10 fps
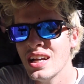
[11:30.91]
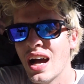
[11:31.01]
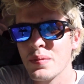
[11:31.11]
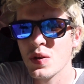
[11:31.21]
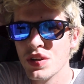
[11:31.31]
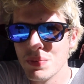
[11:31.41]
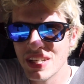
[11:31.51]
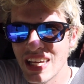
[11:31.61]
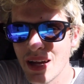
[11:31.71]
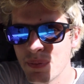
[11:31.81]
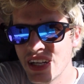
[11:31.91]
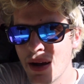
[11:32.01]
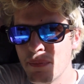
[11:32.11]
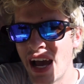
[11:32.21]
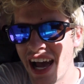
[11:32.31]
I'm going to be camping
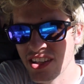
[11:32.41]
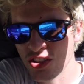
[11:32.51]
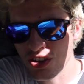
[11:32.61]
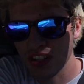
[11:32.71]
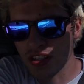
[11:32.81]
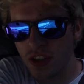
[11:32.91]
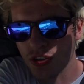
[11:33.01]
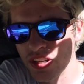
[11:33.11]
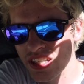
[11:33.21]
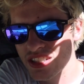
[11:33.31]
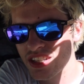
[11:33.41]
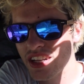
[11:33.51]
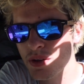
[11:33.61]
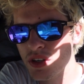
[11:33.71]
at Patrick Creek today,